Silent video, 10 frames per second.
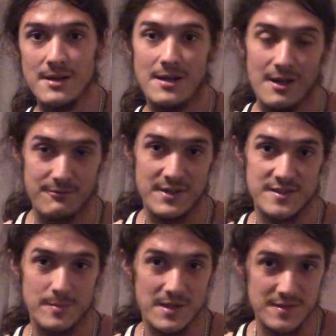and face a
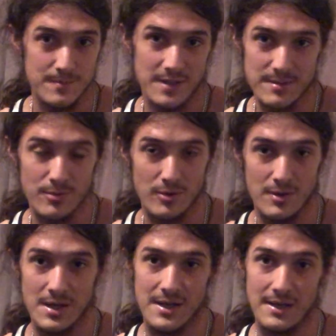piece of paper,
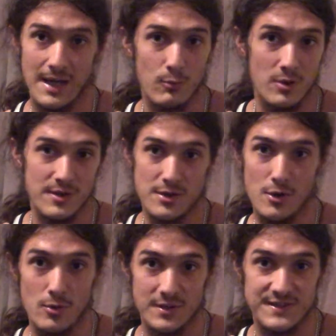and I wouldn't
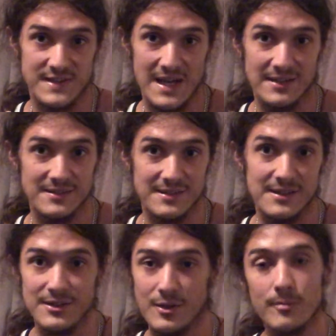know exactly, you
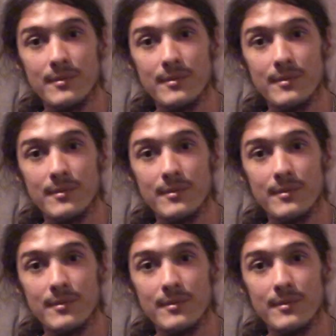know,